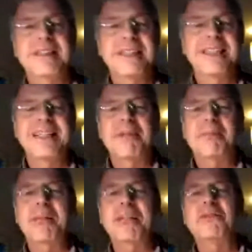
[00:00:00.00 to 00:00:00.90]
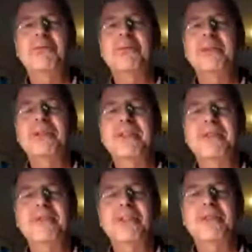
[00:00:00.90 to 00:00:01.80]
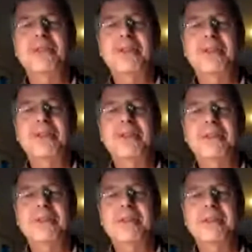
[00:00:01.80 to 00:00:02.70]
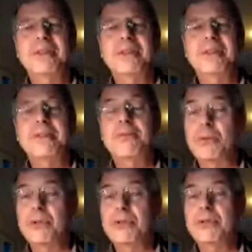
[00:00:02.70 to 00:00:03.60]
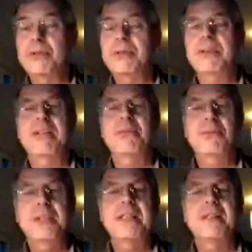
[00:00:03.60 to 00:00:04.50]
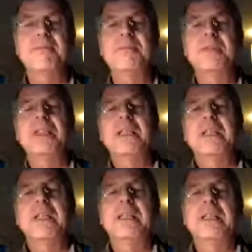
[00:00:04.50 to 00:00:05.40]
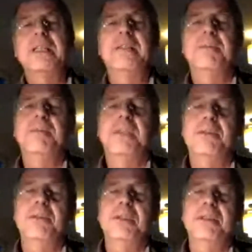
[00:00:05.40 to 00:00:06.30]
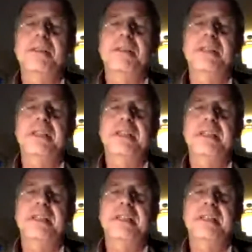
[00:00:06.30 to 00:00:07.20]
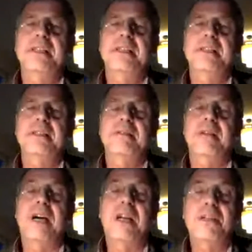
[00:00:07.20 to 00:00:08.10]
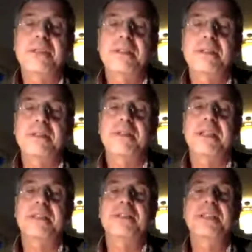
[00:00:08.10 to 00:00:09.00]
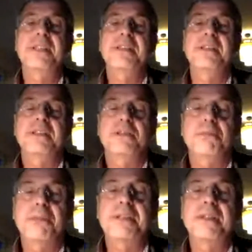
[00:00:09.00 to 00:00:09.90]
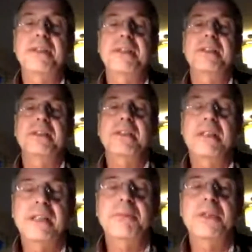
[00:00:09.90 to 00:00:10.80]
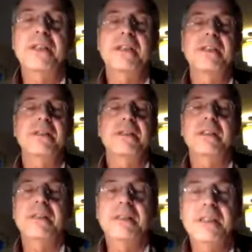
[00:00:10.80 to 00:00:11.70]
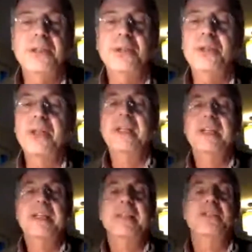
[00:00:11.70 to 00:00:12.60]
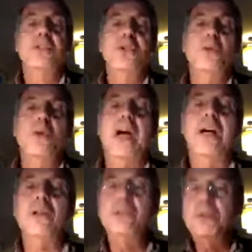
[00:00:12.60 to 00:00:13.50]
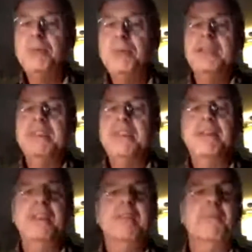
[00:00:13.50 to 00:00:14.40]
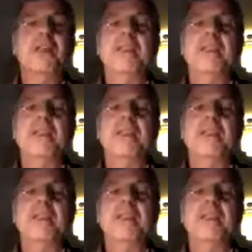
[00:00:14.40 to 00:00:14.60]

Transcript: malnutrition of children. There is, of course, diarrhea, and there is the harvest of last year, there's climate, there's El Nino. So how do we tease out that